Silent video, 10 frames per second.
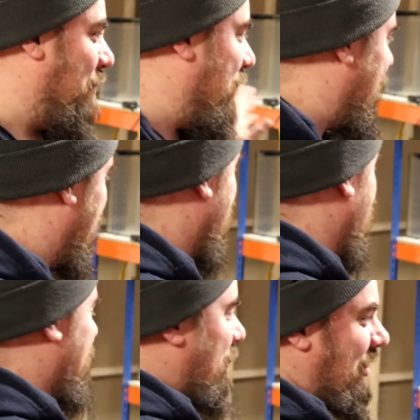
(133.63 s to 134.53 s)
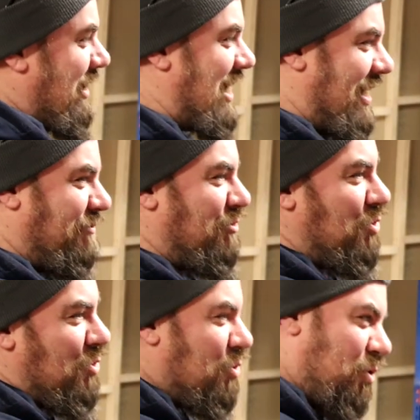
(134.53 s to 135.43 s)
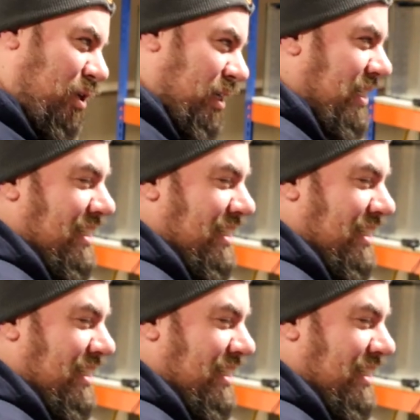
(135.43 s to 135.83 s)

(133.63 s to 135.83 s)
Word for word: but basically I'm going to have two